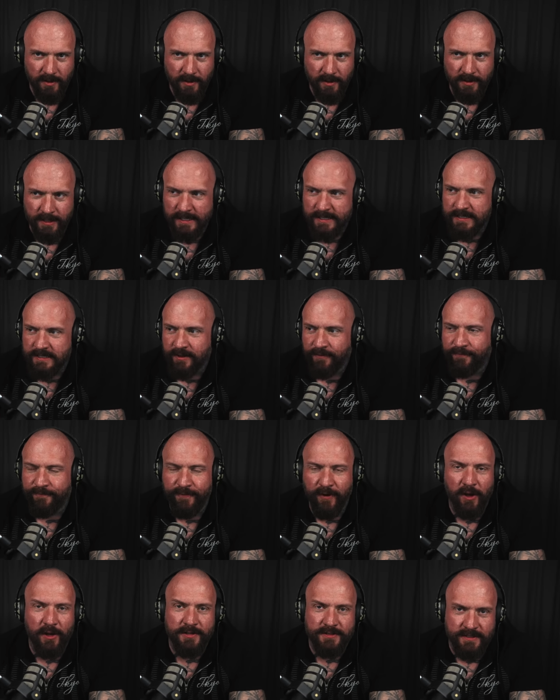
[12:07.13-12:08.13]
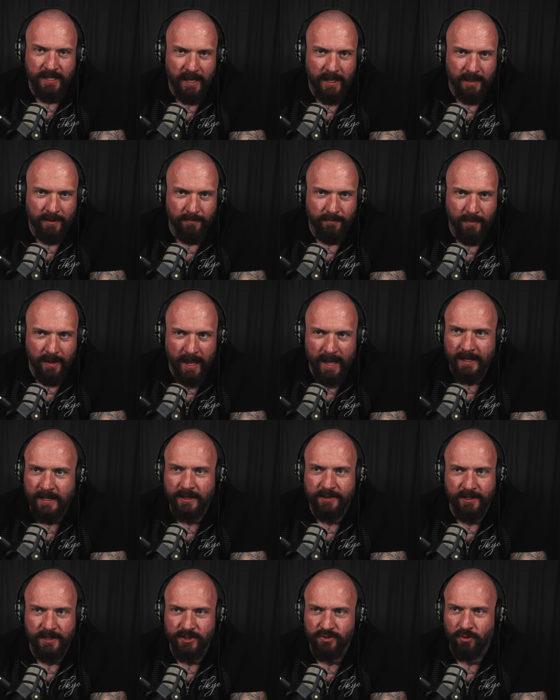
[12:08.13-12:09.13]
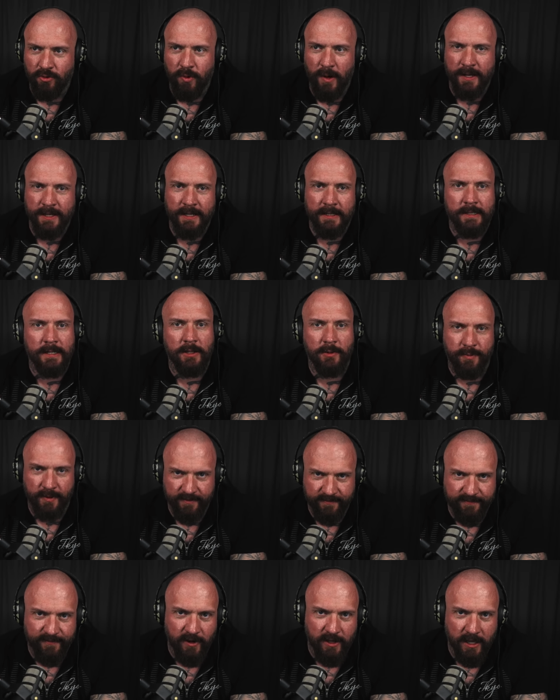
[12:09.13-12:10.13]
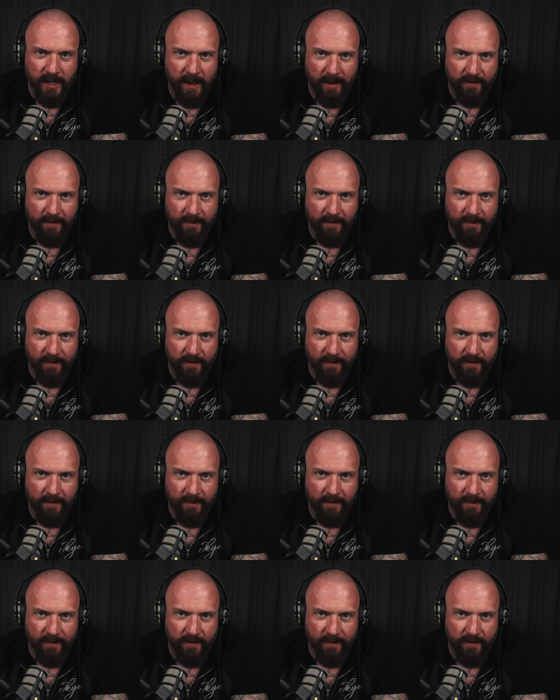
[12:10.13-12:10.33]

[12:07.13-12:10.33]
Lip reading: And this is the first time anything's required a little bit of fucking